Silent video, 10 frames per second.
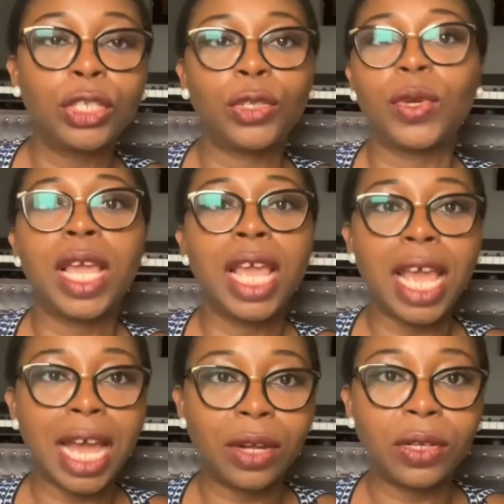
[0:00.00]
to
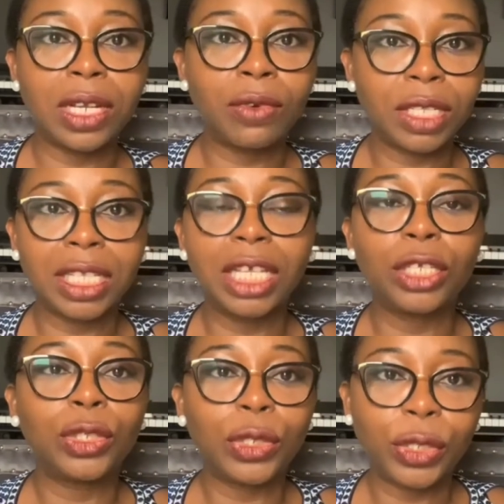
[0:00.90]
another
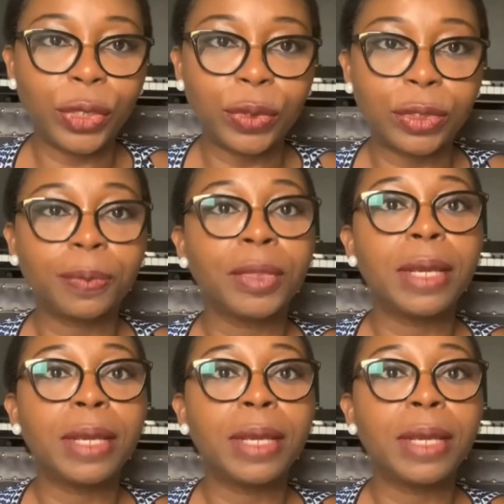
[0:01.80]
residential use.